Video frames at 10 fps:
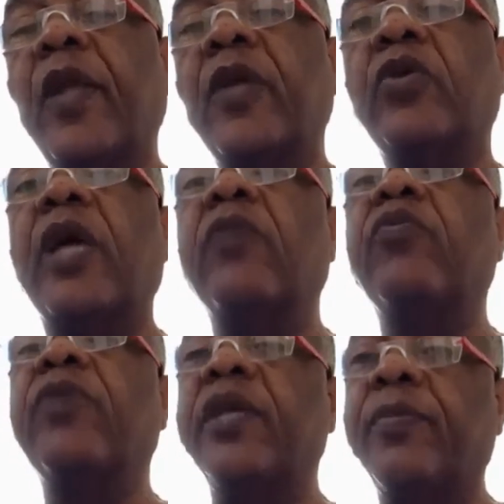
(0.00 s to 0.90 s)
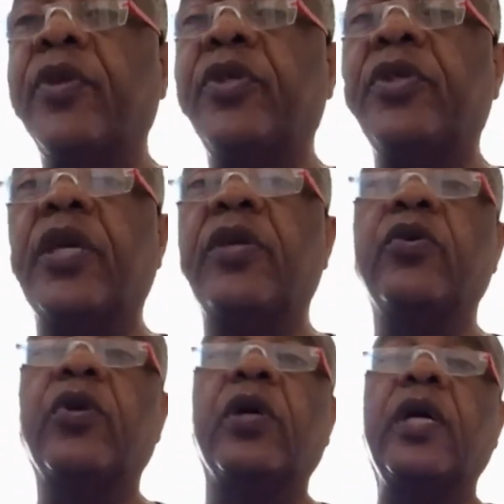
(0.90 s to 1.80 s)
So I really appreciate
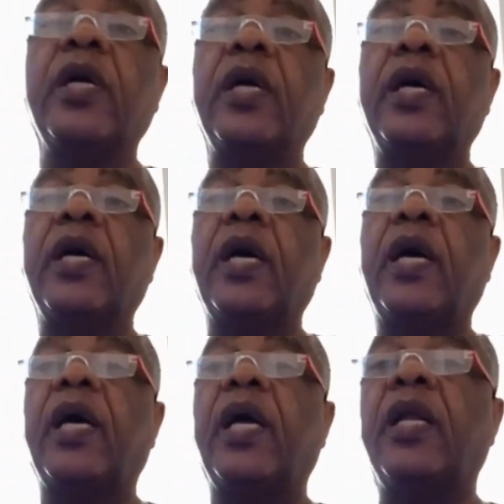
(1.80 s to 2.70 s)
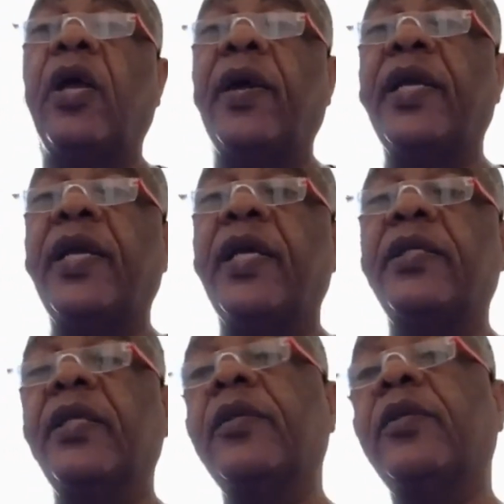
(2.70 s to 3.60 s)
your allowing us
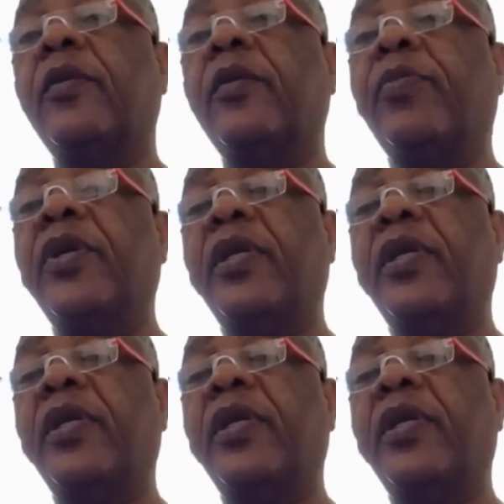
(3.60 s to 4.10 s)
to put